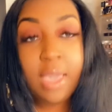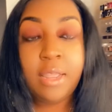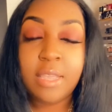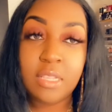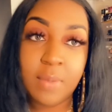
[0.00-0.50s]

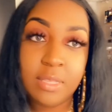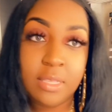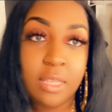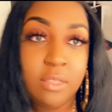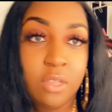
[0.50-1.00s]
against my
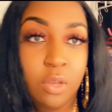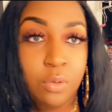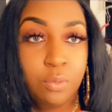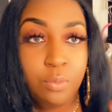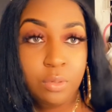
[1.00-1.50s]
skin
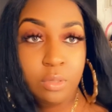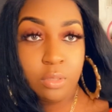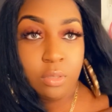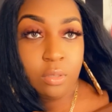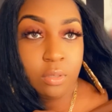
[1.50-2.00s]
tone,
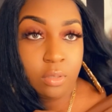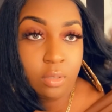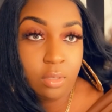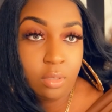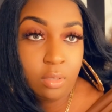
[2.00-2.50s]

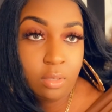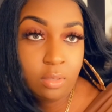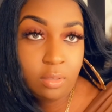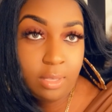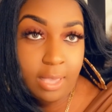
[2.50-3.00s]

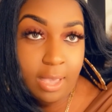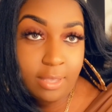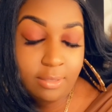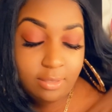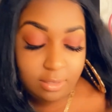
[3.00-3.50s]
yes.